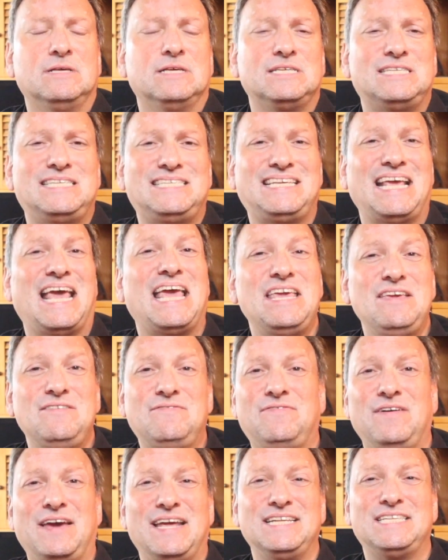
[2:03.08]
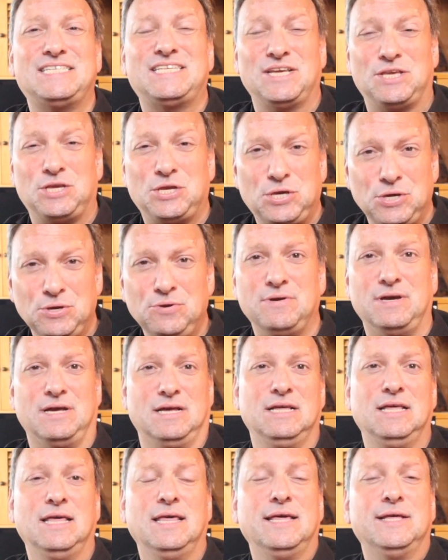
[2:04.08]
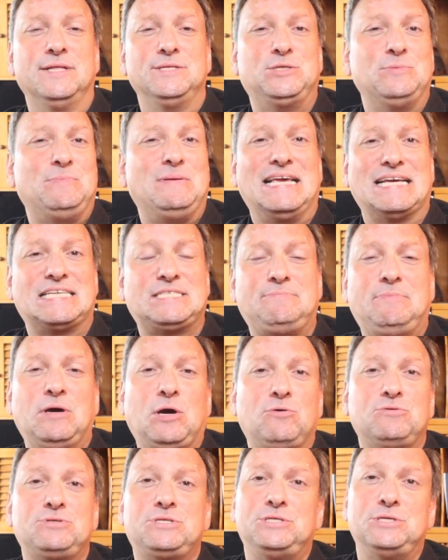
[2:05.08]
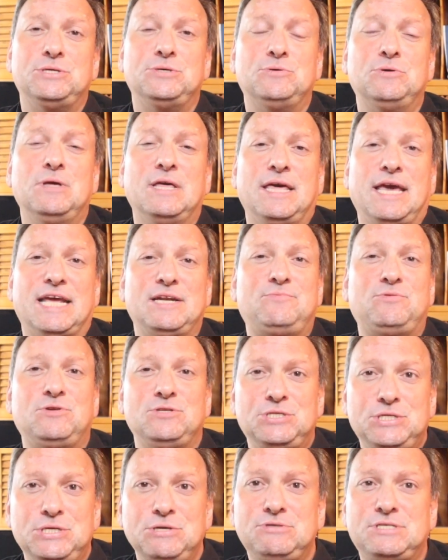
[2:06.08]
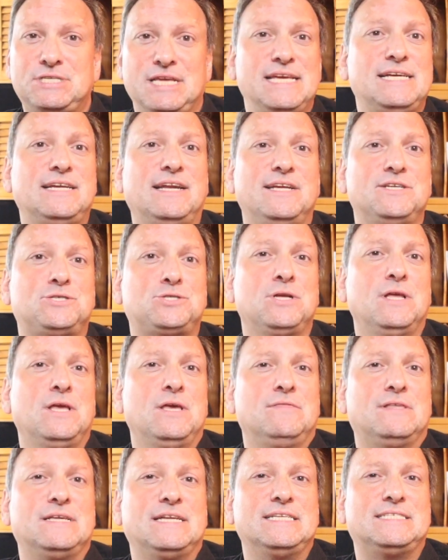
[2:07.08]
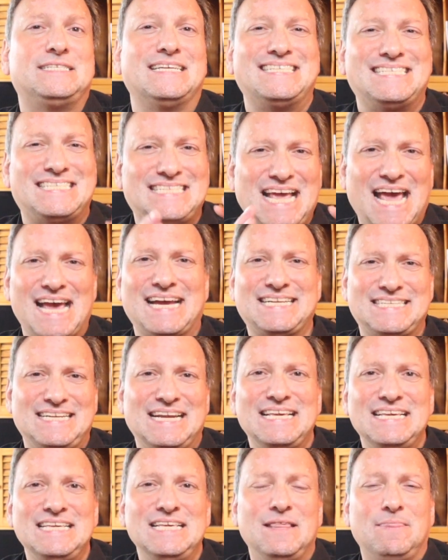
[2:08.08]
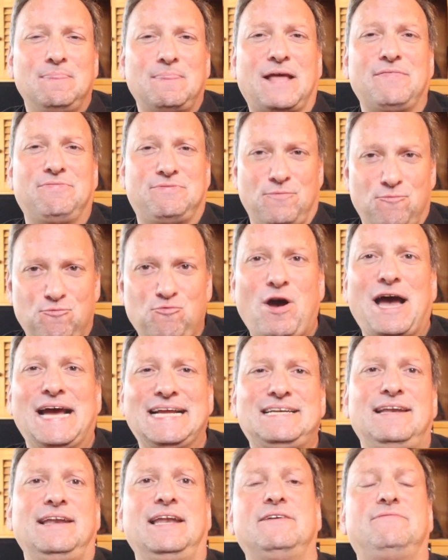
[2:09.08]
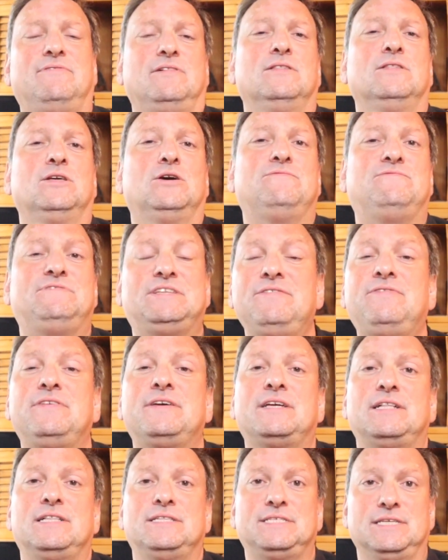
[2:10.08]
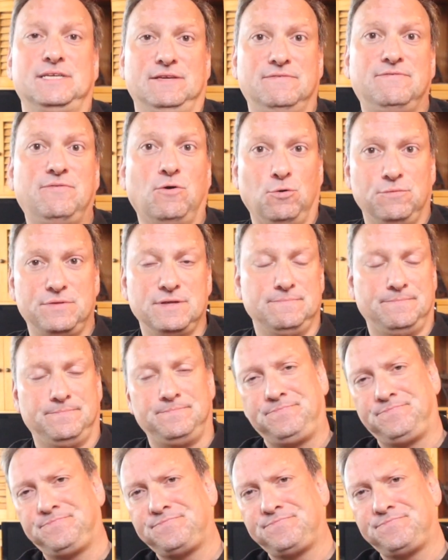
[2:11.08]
safe and secure to be exposed to and produce English that is exactly at the right level of difficulty for them.